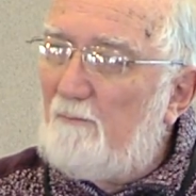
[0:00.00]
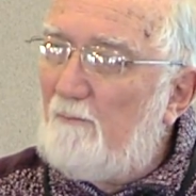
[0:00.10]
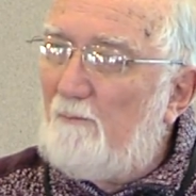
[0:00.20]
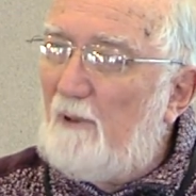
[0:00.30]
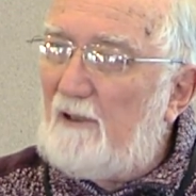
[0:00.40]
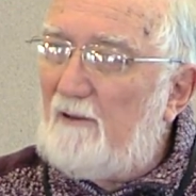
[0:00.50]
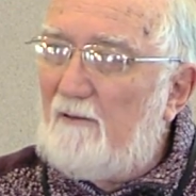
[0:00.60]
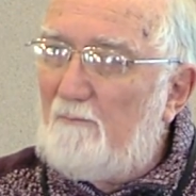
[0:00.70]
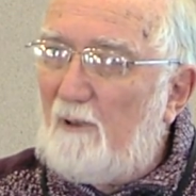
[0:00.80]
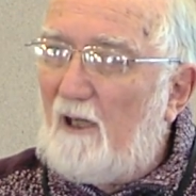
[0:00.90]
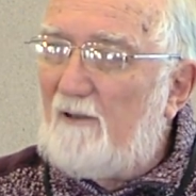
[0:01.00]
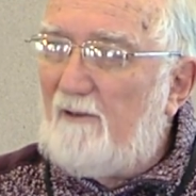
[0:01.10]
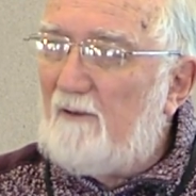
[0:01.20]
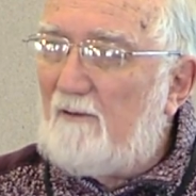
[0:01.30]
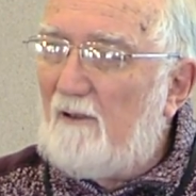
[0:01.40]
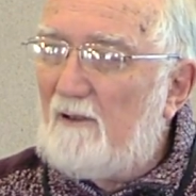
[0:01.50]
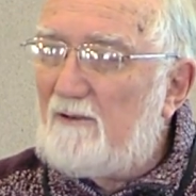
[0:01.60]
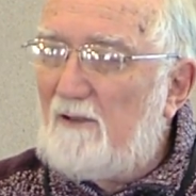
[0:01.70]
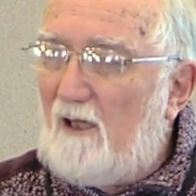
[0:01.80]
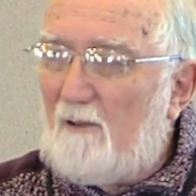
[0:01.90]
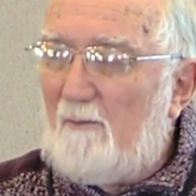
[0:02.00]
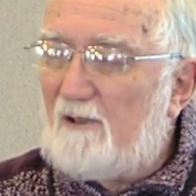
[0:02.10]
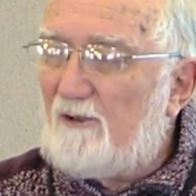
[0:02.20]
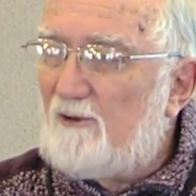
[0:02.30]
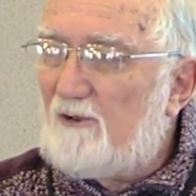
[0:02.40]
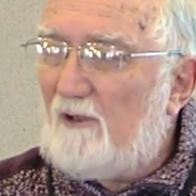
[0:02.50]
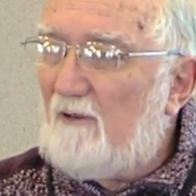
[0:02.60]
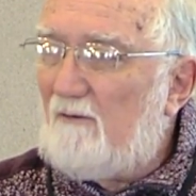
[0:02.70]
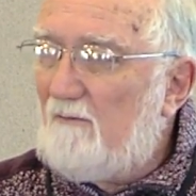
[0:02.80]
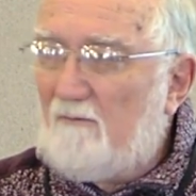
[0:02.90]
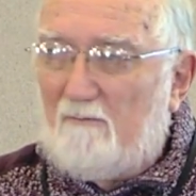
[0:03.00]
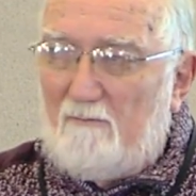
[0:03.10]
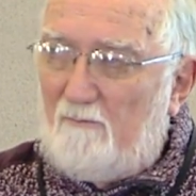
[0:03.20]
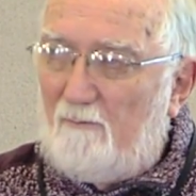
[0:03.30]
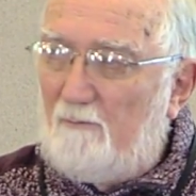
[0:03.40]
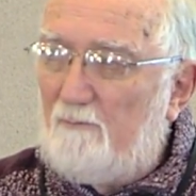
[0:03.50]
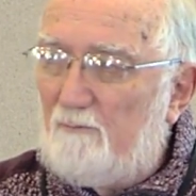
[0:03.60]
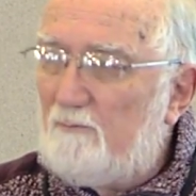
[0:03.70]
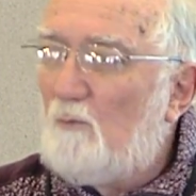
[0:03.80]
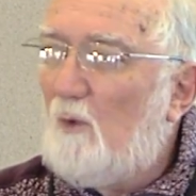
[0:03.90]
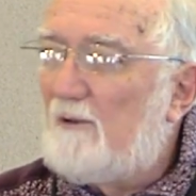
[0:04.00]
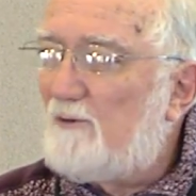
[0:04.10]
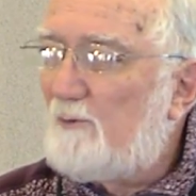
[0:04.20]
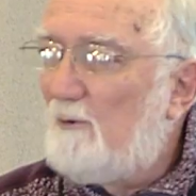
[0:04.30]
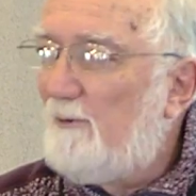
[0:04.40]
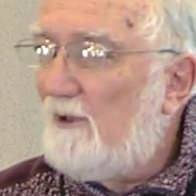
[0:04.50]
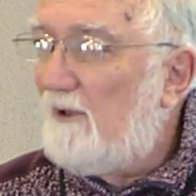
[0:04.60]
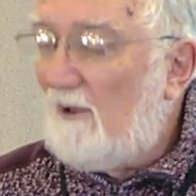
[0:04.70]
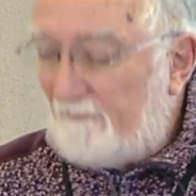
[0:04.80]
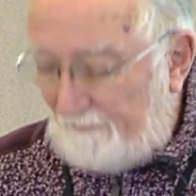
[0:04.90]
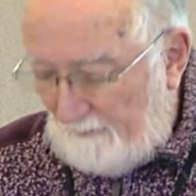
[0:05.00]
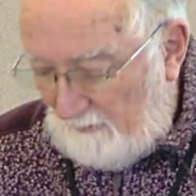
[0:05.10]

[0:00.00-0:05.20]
but I think that it's not a message that once will be enough.